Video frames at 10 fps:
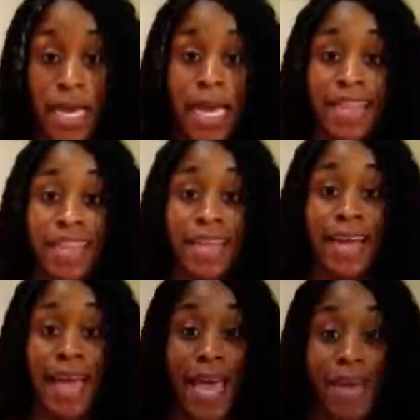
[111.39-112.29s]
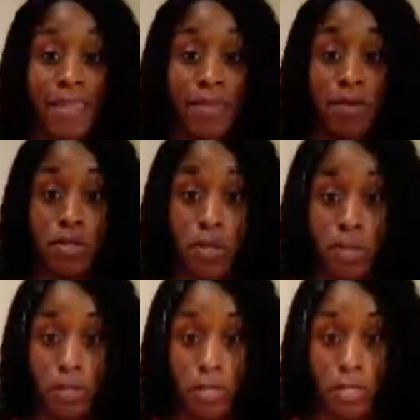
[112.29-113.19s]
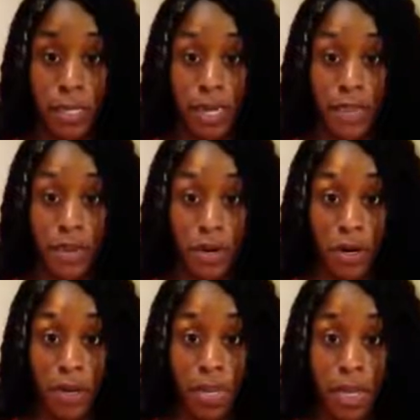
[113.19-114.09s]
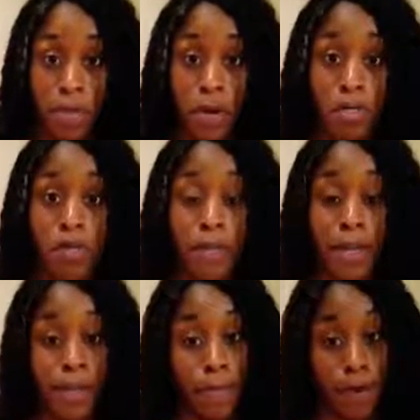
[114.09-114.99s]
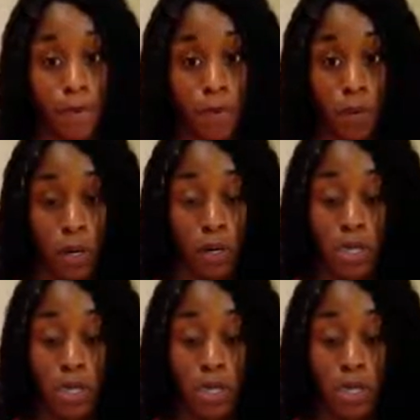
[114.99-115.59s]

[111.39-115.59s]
And then I added those numbers together and multiplied it by 4.